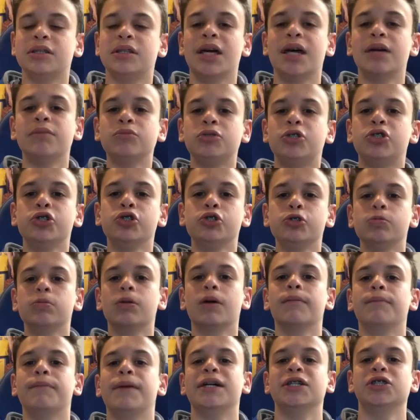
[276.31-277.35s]
Them two
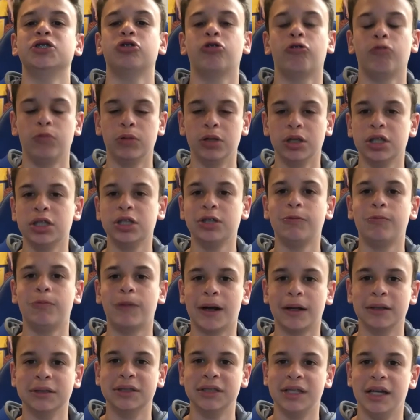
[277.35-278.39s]
will mesh really
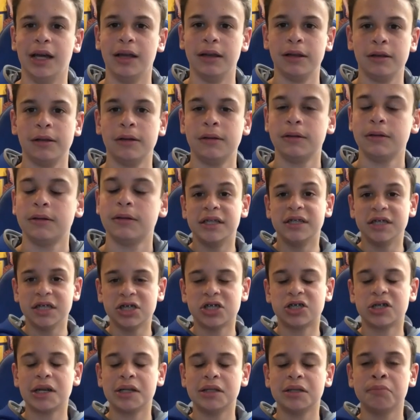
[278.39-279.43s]
well together. In
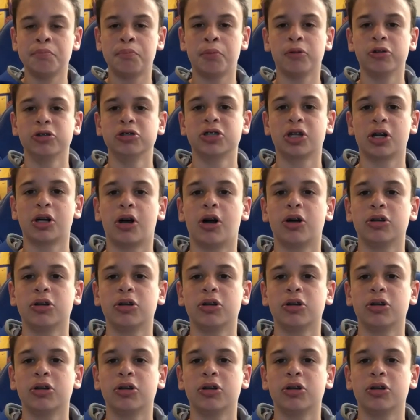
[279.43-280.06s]
this trade, the Bulls are